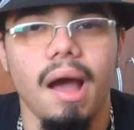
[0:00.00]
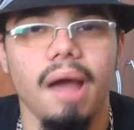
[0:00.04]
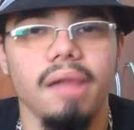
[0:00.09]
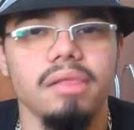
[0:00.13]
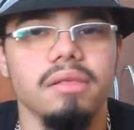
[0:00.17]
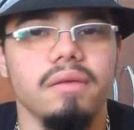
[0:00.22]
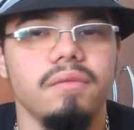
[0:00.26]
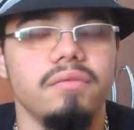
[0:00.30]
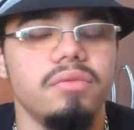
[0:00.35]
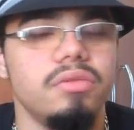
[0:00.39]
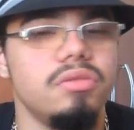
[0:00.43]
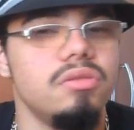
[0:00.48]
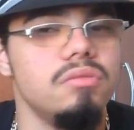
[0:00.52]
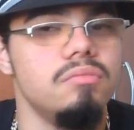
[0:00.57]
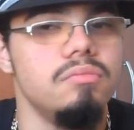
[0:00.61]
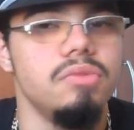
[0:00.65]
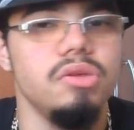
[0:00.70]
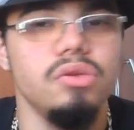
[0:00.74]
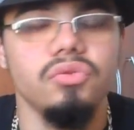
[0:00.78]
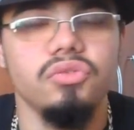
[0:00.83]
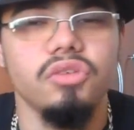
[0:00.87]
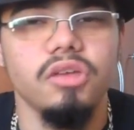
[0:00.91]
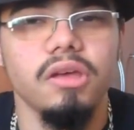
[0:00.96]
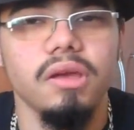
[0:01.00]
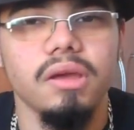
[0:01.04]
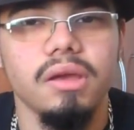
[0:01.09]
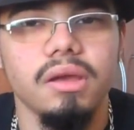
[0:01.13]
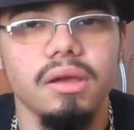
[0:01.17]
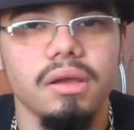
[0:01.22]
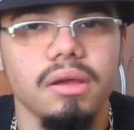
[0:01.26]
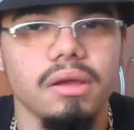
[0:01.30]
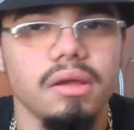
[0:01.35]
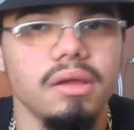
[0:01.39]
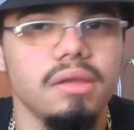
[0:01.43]
I loved the
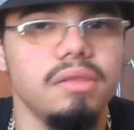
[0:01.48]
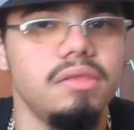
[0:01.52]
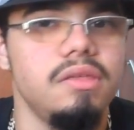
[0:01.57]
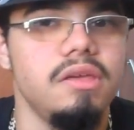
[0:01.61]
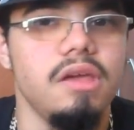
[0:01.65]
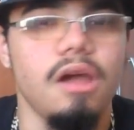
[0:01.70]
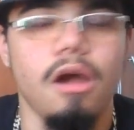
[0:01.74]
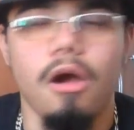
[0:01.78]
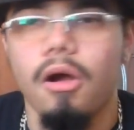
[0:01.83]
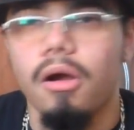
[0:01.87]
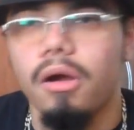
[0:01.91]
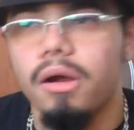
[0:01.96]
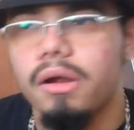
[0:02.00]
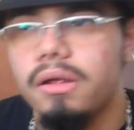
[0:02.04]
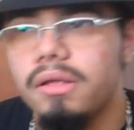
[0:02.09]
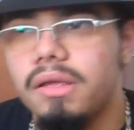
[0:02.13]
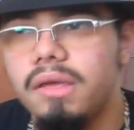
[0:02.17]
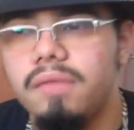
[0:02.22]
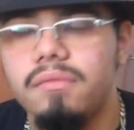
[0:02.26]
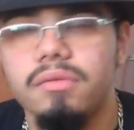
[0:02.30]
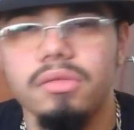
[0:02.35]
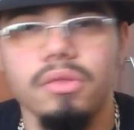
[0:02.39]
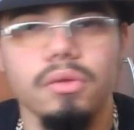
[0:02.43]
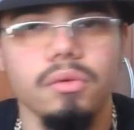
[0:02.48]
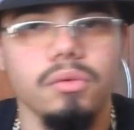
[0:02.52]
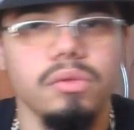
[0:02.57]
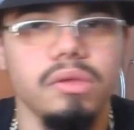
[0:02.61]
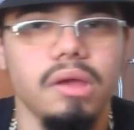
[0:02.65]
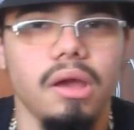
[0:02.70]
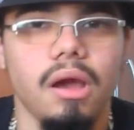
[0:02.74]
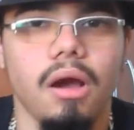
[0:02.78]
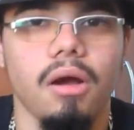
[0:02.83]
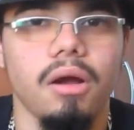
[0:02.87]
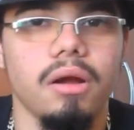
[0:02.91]
music, the art, even though
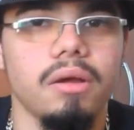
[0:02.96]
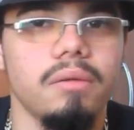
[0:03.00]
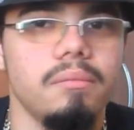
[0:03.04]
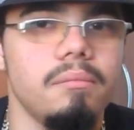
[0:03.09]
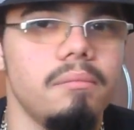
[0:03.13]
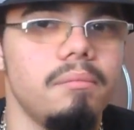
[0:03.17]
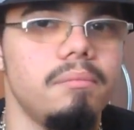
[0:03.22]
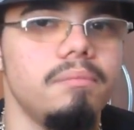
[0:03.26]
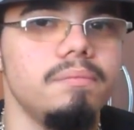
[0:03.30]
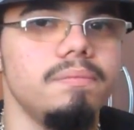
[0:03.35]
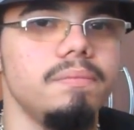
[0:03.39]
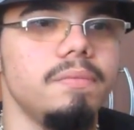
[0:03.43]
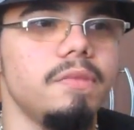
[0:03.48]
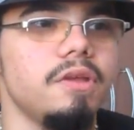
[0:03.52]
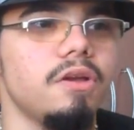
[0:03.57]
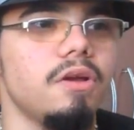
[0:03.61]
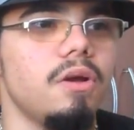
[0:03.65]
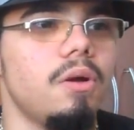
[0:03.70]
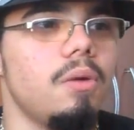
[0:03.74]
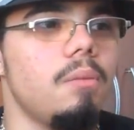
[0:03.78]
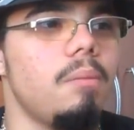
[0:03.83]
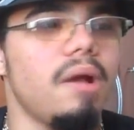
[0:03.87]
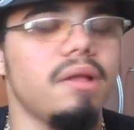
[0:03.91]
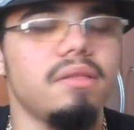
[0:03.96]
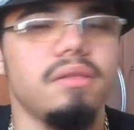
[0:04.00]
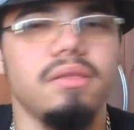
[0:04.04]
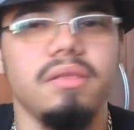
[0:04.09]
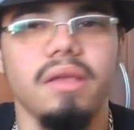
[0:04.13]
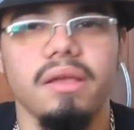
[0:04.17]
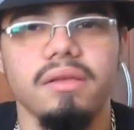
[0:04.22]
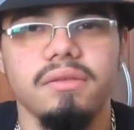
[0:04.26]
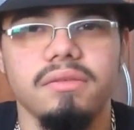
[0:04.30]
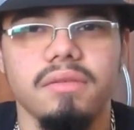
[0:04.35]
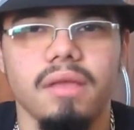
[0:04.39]
the art, by
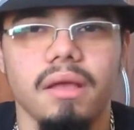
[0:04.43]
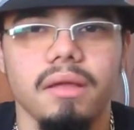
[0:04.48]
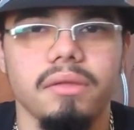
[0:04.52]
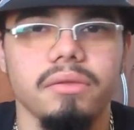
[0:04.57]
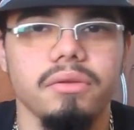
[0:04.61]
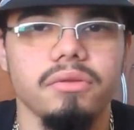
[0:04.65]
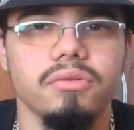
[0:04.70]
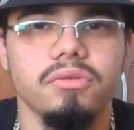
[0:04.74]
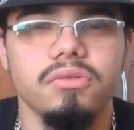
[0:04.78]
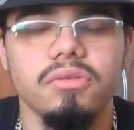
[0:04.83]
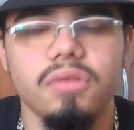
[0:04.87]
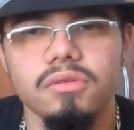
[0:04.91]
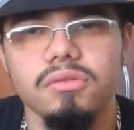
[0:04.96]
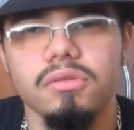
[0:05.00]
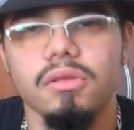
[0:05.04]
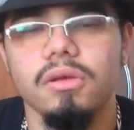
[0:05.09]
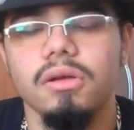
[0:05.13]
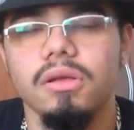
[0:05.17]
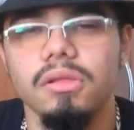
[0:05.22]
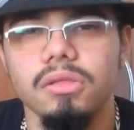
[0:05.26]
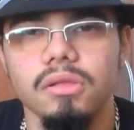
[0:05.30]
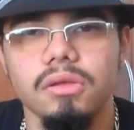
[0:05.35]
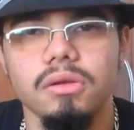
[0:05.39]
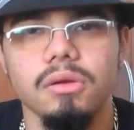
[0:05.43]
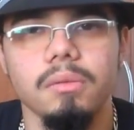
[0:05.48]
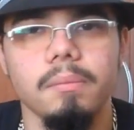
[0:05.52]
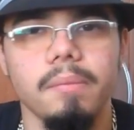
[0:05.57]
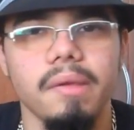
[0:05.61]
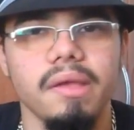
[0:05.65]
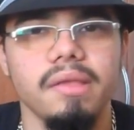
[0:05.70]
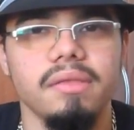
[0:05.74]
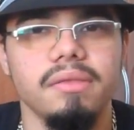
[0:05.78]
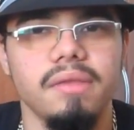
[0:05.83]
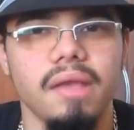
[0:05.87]
today's standards does look a little
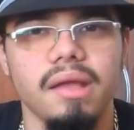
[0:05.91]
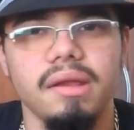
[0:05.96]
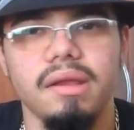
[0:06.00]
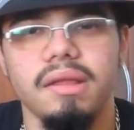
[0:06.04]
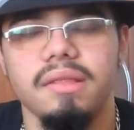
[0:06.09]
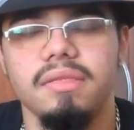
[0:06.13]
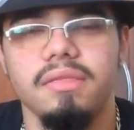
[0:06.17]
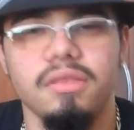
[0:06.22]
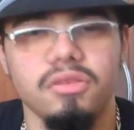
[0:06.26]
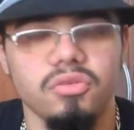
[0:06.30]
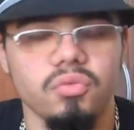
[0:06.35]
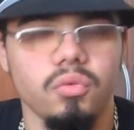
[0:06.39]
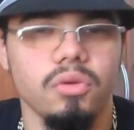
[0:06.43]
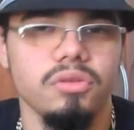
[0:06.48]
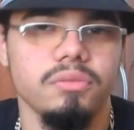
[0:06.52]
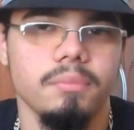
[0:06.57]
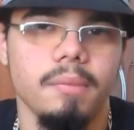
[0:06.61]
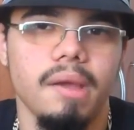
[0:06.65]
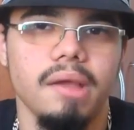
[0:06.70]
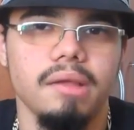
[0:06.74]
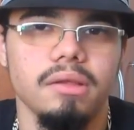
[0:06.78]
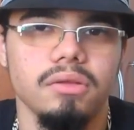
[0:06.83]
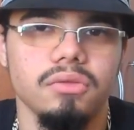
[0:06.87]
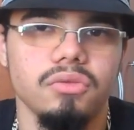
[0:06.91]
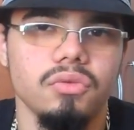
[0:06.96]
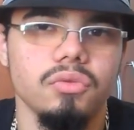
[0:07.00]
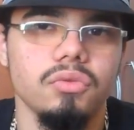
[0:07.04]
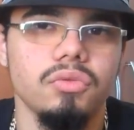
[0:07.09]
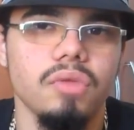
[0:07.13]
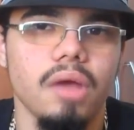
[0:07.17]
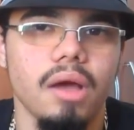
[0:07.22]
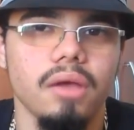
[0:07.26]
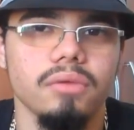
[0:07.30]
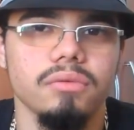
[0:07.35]
bit dated. This was made in
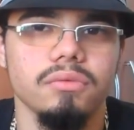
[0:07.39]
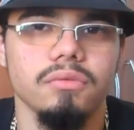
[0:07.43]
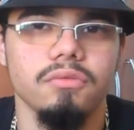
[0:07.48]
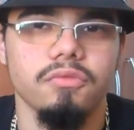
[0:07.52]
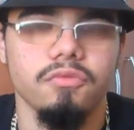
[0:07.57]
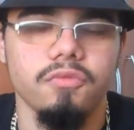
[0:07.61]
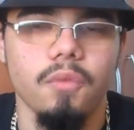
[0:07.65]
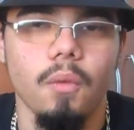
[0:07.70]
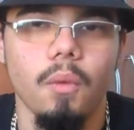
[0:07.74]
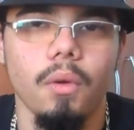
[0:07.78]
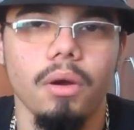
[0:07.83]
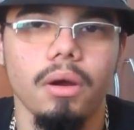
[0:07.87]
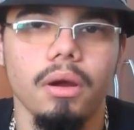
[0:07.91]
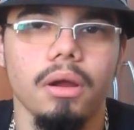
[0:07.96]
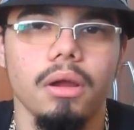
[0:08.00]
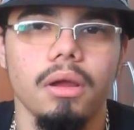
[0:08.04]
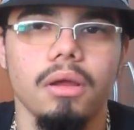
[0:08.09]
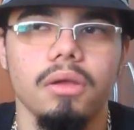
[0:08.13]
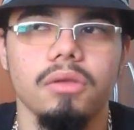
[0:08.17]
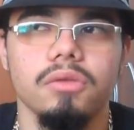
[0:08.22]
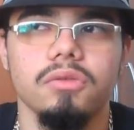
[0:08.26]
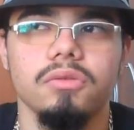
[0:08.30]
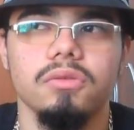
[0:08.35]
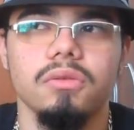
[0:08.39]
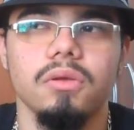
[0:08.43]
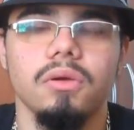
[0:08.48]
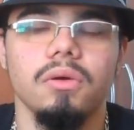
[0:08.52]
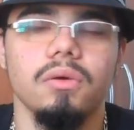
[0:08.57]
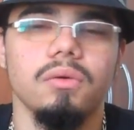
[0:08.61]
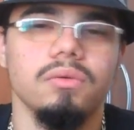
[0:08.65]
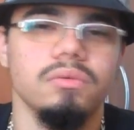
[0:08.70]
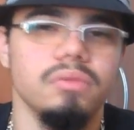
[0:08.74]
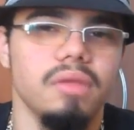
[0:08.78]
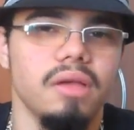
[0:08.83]
2004,
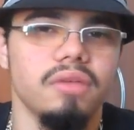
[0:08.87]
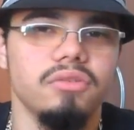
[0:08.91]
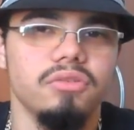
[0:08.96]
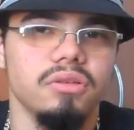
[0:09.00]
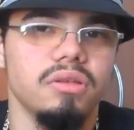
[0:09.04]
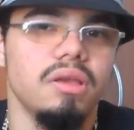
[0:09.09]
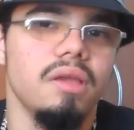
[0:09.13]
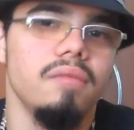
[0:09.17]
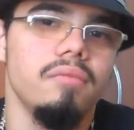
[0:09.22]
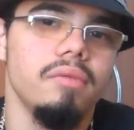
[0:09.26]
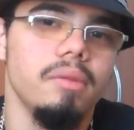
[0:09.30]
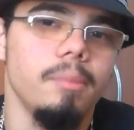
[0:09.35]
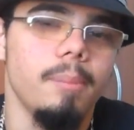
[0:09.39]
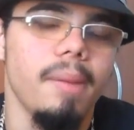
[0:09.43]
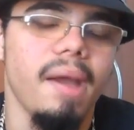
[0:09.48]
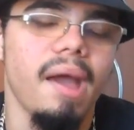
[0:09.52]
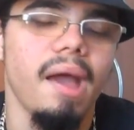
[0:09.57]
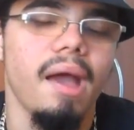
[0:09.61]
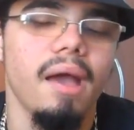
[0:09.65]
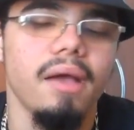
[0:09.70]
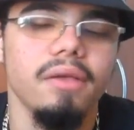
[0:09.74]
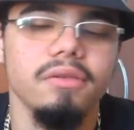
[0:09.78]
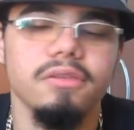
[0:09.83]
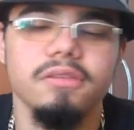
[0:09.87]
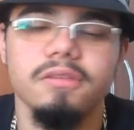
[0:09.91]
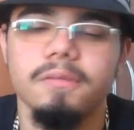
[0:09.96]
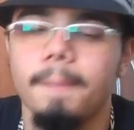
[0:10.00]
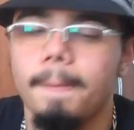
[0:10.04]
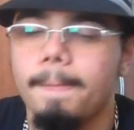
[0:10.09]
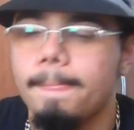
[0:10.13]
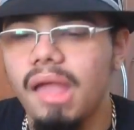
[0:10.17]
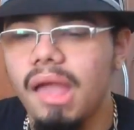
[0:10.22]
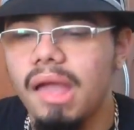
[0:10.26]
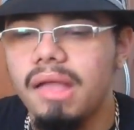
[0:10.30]
so that should give it a
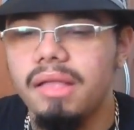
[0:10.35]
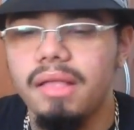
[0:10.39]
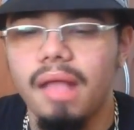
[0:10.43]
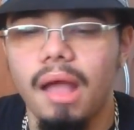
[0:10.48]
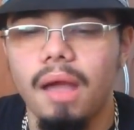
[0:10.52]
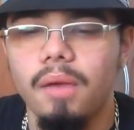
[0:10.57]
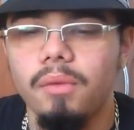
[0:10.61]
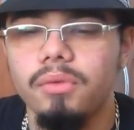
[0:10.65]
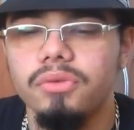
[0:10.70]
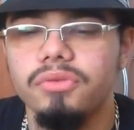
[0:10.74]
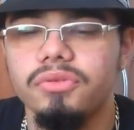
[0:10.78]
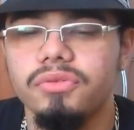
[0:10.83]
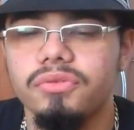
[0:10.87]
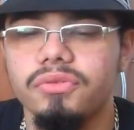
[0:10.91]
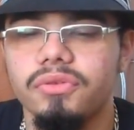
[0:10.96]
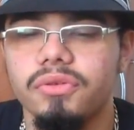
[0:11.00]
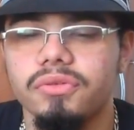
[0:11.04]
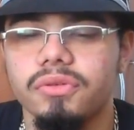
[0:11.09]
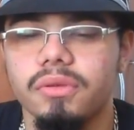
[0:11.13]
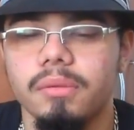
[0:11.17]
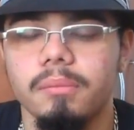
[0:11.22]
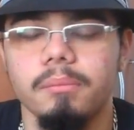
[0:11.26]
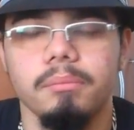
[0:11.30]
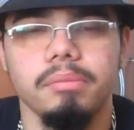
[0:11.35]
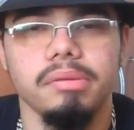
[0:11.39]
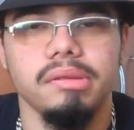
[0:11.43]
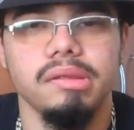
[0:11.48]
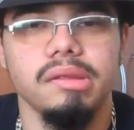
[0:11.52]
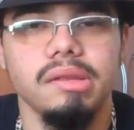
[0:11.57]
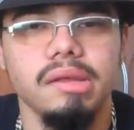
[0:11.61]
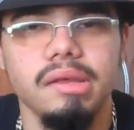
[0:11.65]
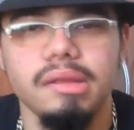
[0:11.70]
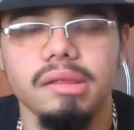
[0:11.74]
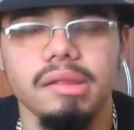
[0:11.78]
pass. And I was just
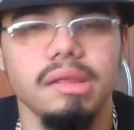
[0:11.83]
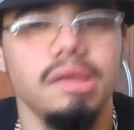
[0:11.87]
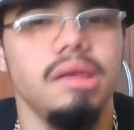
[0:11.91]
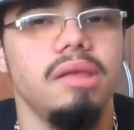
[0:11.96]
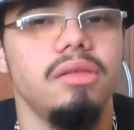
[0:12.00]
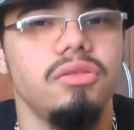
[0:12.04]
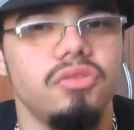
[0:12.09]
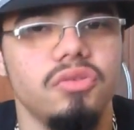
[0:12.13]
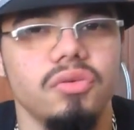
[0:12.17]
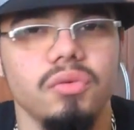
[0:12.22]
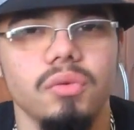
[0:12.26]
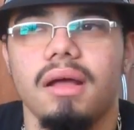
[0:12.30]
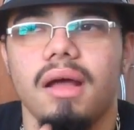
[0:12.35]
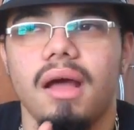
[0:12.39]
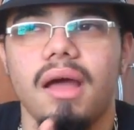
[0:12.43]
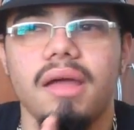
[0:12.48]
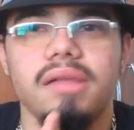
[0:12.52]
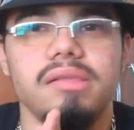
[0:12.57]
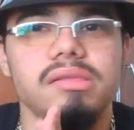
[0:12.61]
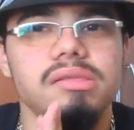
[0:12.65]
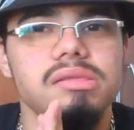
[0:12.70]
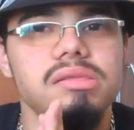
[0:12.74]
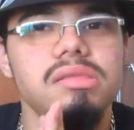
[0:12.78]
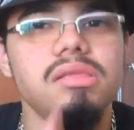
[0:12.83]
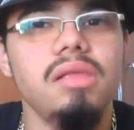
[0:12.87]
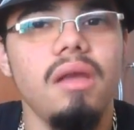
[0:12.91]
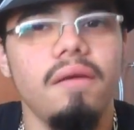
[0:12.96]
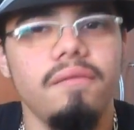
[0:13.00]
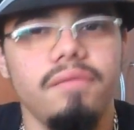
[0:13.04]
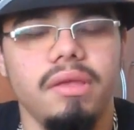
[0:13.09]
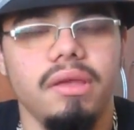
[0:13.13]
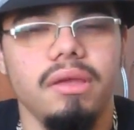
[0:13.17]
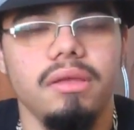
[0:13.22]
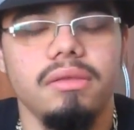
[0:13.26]
completely into it. I
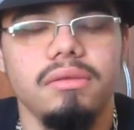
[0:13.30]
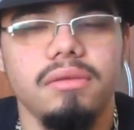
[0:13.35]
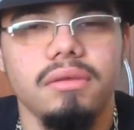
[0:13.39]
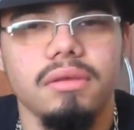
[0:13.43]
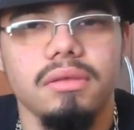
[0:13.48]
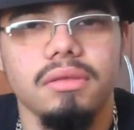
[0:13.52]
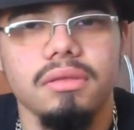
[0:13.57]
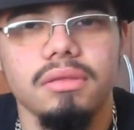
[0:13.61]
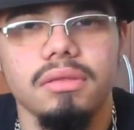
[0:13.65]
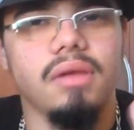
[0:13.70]
loved it.